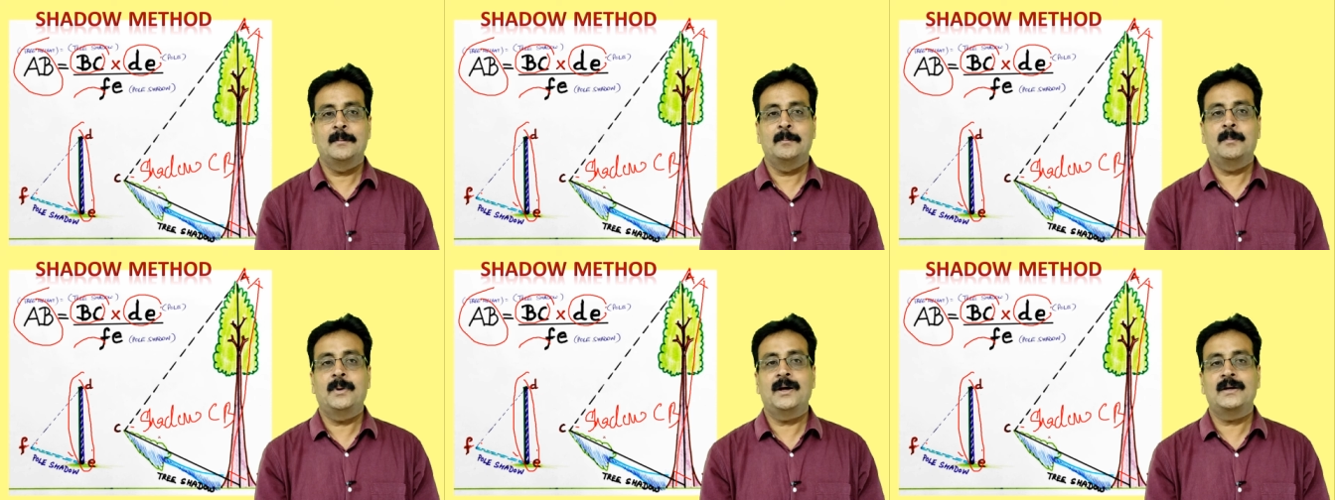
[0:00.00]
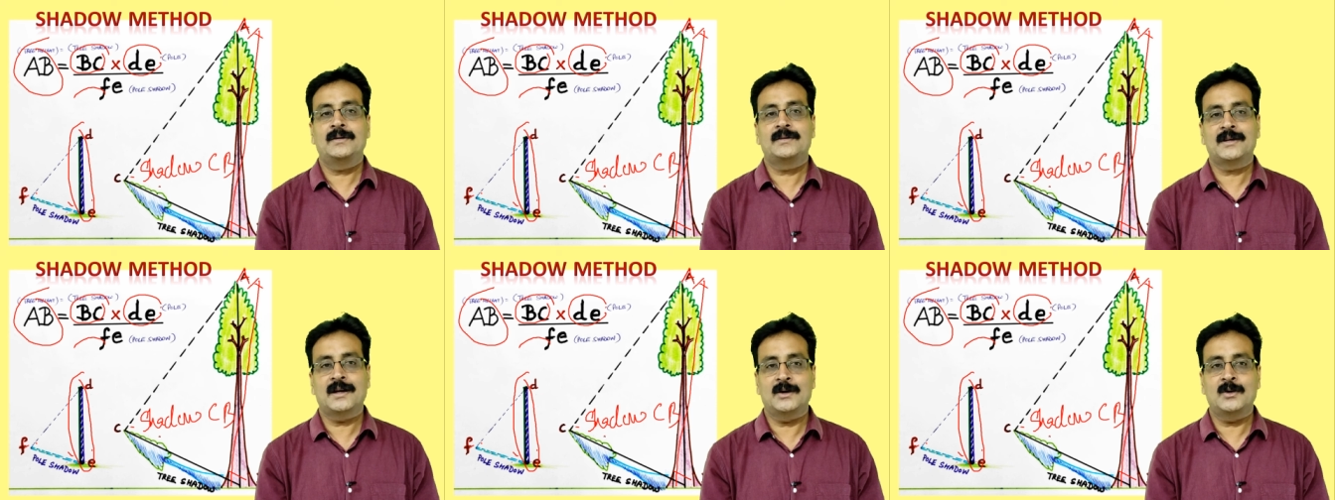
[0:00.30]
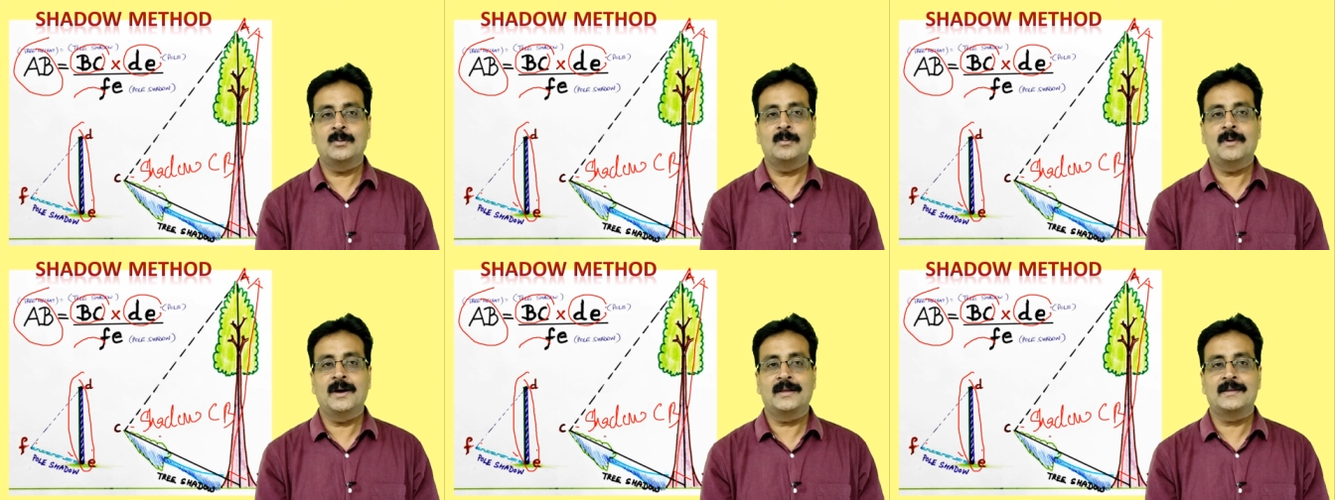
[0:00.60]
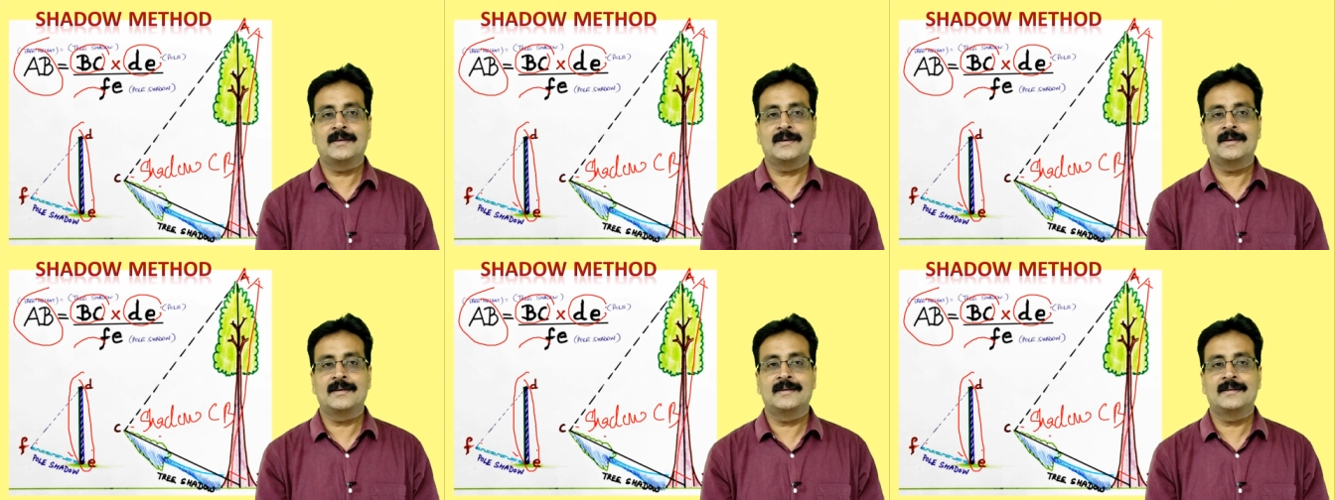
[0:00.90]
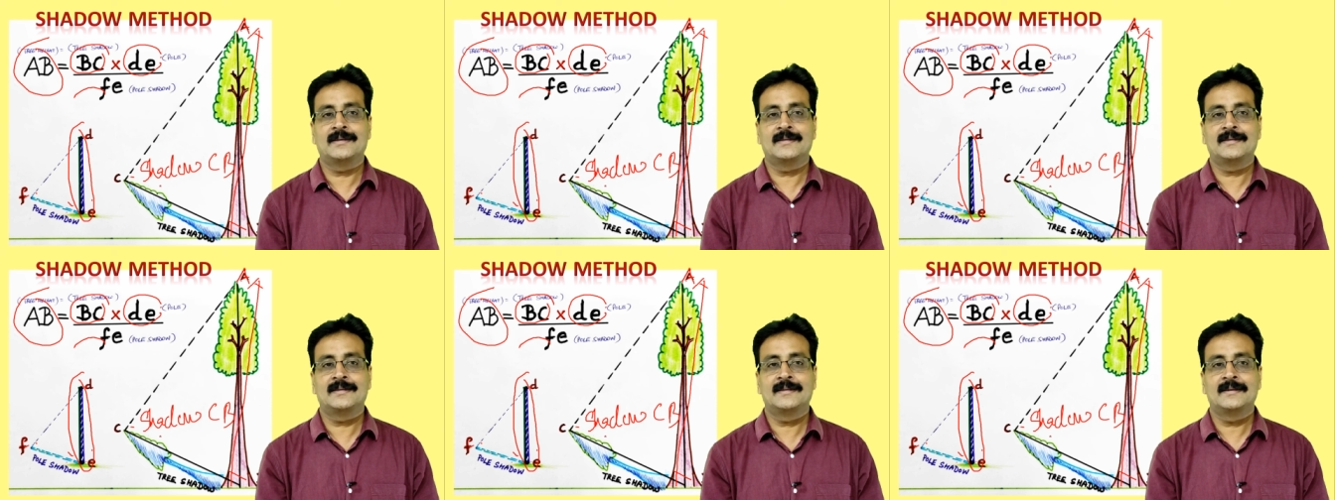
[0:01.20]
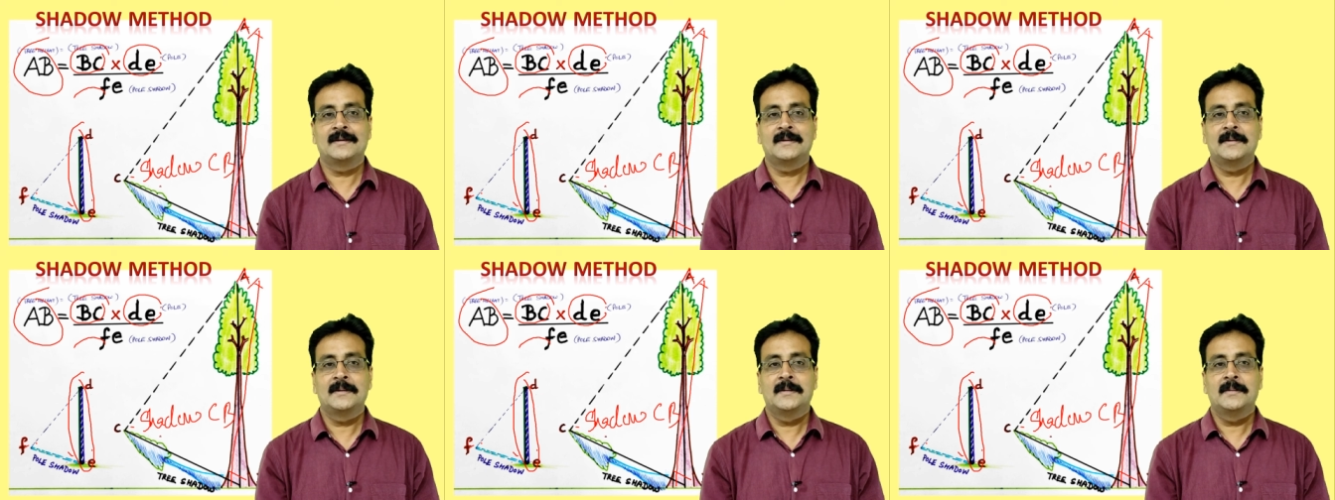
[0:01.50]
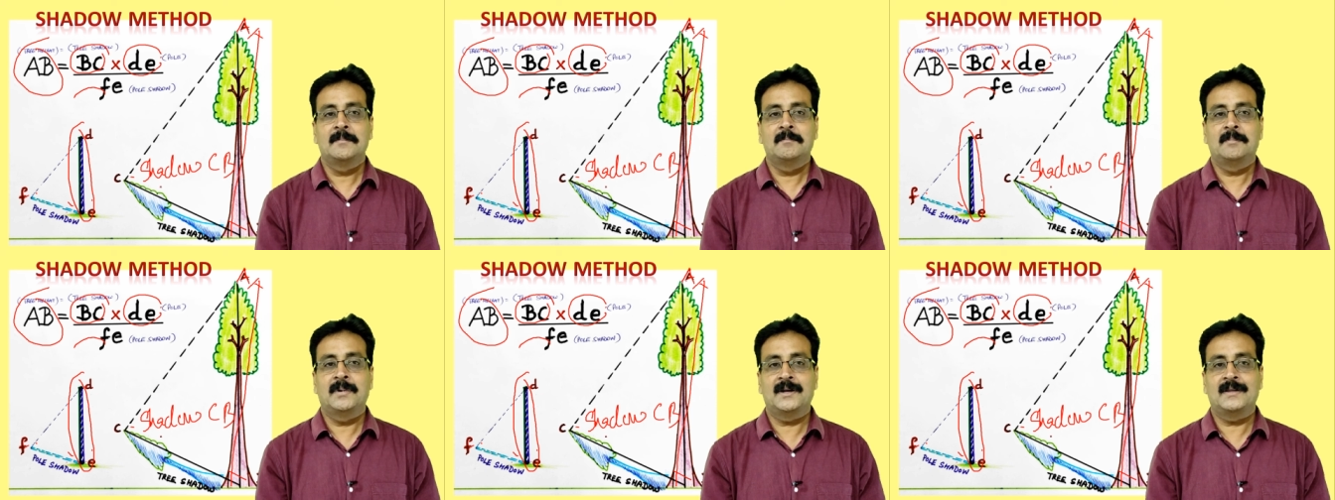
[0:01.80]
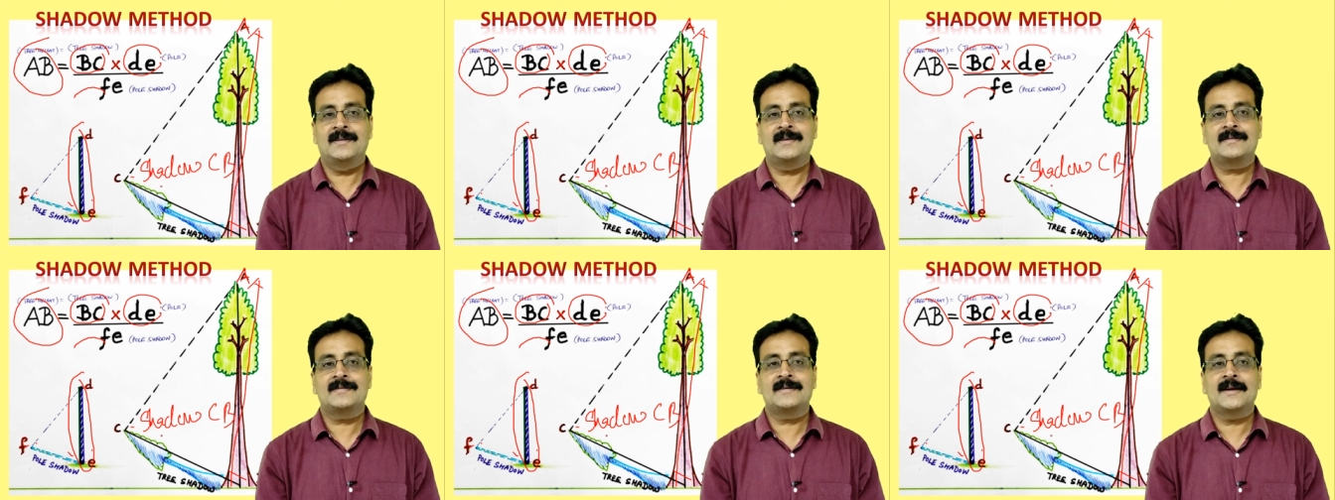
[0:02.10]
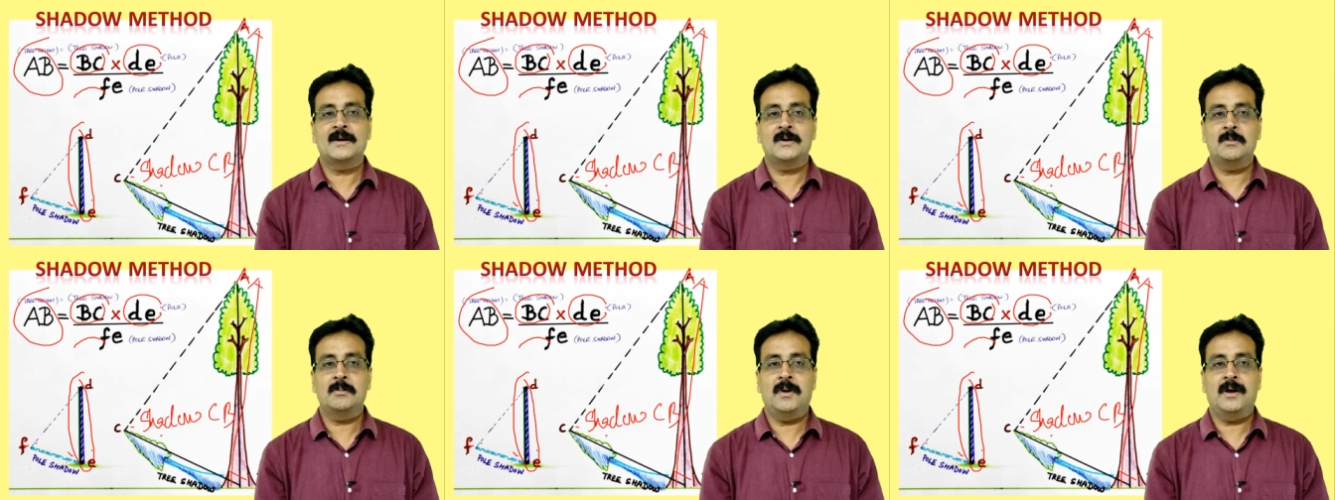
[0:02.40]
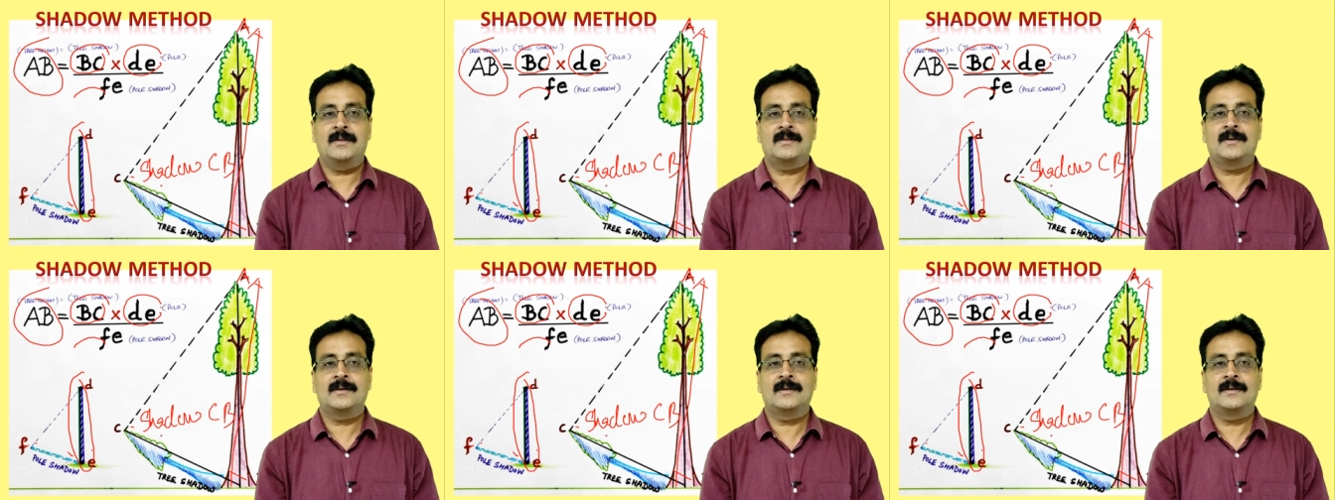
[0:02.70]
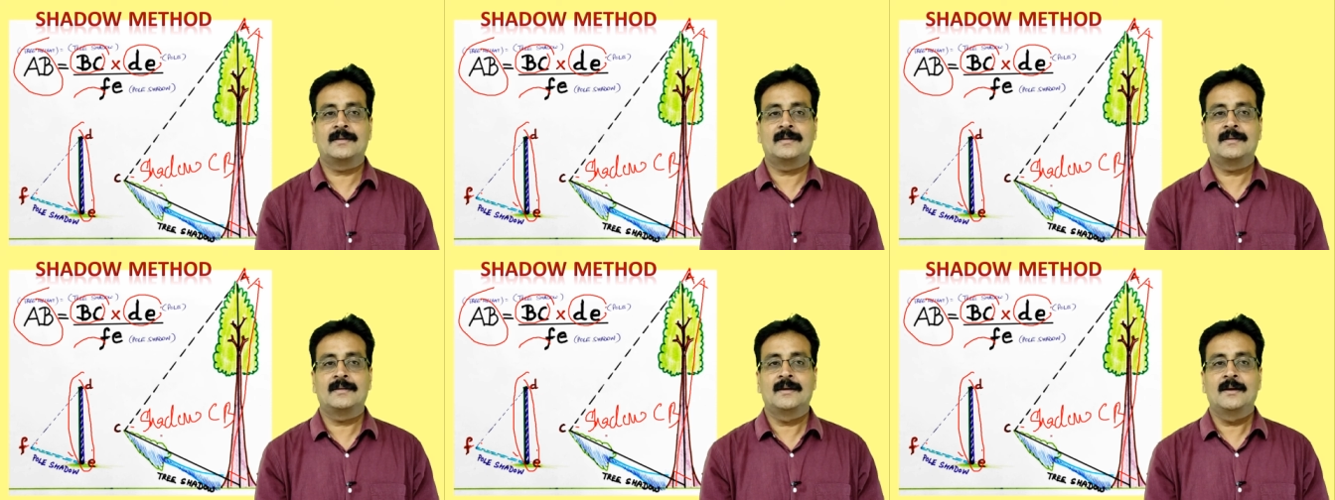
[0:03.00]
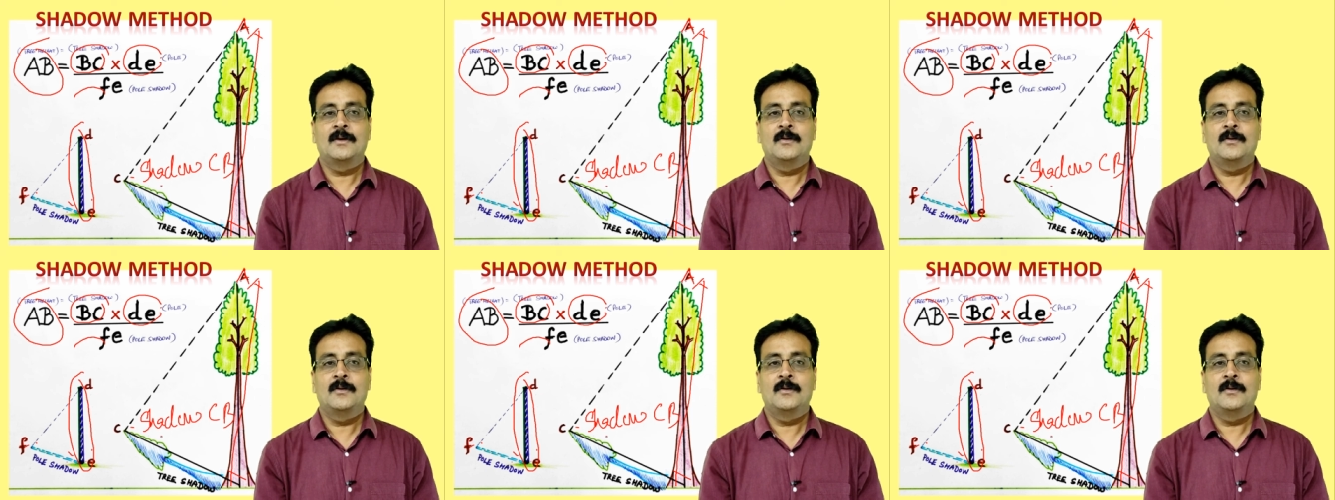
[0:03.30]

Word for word: by shadow method but this shadow method